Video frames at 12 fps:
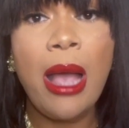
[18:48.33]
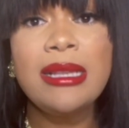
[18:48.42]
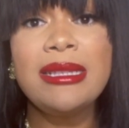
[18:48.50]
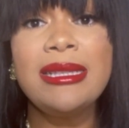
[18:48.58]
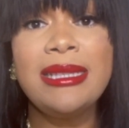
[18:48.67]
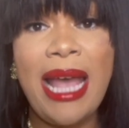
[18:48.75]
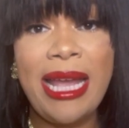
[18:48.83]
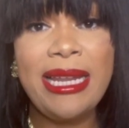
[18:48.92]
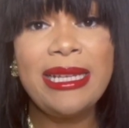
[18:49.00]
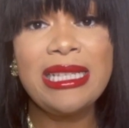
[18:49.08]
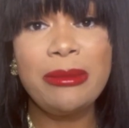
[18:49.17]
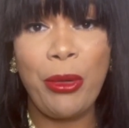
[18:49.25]

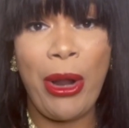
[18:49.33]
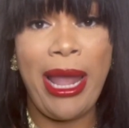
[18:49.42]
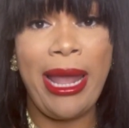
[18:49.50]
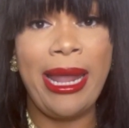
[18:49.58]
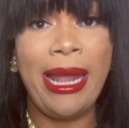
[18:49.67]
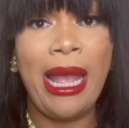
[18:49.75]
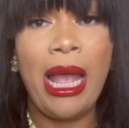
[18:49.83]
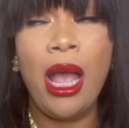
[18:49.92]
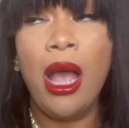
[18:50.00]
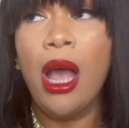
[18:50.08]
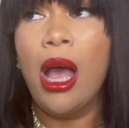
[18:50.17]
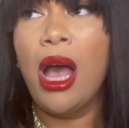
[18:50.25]
setting spray
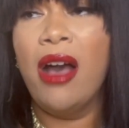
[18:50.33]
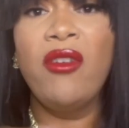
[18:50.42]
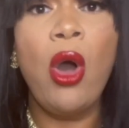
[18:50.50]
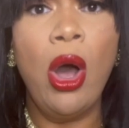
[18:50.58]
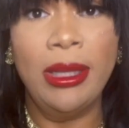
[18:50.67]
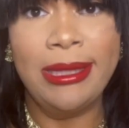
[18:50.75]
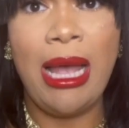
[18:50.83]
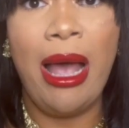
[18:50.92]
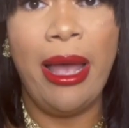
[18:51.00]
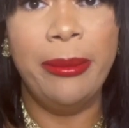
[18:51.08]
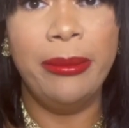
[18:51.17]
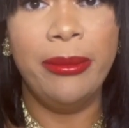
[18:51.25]
of all
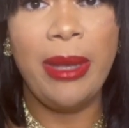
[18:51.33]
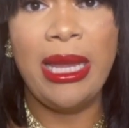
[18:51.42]
time.